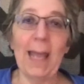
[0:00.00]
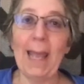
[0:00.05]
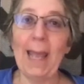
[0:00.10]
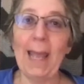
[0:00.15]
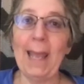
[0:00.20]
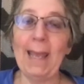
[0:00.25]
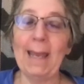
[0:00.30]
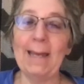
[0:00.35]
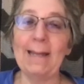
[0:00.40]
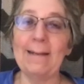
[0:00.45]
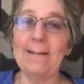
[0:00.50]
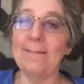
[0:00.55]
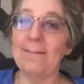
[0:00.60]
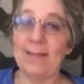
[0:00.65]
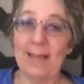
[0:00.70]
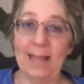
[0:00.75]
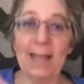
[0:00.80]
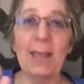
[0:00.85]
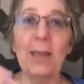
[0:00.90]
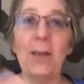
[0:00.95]
And
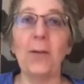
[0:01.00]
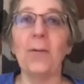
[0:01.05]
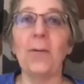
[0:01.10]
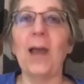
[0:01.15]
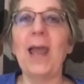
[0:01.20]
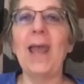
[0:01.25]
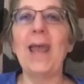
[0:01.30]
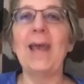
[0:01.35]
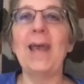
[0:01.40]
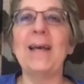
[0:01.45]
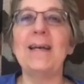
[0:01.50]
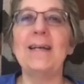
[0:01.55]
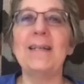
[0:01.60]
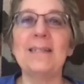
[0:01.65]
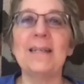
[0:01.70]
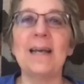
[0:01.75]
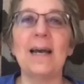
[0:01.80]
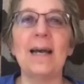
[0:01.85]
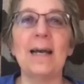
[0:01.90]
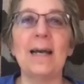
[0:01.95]
thank you. And
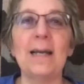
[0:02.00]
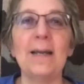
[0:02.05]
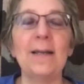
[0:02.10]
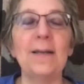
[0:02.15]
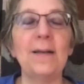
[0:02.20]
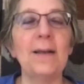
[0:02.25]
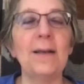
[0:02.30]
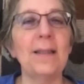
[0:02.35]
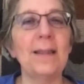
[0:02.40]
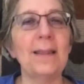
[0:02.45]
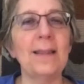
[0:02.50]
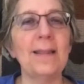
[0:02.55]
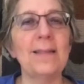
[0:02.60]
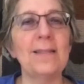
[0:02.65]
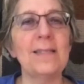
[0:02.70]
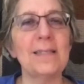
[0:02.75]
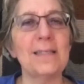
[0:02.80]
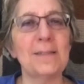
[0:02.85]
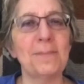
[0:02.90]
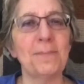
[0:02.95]
I
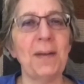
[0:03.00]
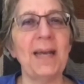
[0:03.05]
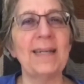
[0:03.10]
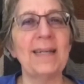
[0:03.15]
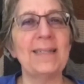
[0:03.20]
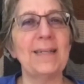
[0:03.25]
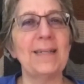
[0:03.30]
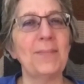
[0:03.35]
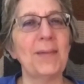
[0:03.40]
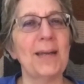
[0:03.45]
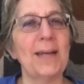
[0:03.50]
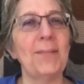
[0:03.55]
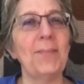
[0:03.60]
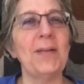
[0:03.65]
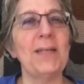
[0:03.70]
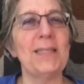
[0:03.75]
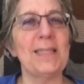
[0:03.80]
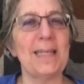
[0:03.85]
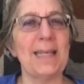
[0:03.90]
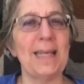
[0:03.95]
suspect I'm going to
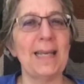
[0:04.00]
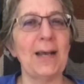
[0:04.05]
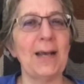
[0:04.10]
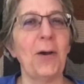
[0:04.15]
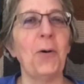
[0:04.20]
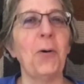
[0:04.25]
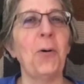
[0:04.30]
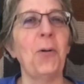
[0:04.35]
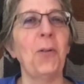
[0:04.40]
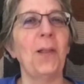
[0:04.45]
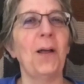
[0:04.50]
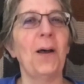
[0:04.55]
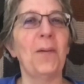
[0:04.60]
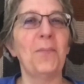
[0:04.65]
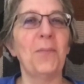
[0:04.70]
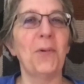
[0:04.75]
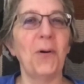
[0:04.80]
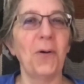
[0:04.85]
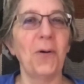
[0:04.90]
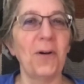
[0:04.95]
be seeing a whole lot
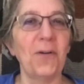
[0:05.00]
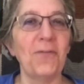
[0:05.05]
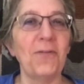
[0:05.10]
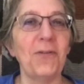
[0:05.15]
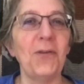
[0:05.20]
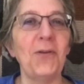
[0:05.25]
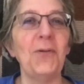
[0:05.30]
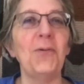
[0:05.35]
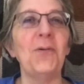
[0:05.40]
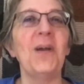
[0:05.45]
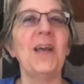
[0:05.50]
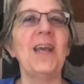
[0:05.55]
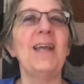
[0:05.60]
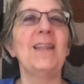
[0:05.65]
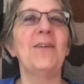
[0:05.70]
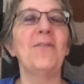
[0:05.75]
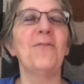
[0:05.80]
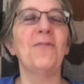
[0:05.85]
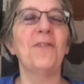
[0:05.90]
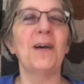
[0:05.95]
more of you in
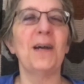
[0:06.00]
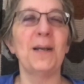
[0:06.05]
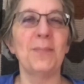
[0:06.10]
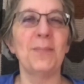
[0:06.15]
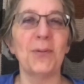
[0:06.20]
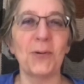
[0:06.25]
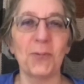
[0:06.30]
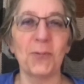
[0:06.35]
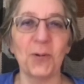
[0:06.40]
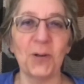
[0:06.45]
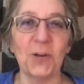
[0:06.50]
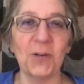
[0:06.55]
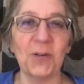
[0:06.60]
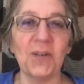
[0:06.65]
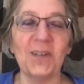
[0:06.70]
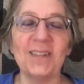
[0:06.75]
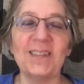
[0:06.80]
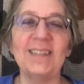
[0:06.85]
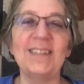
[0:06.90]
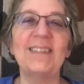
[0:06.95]
the fiber world in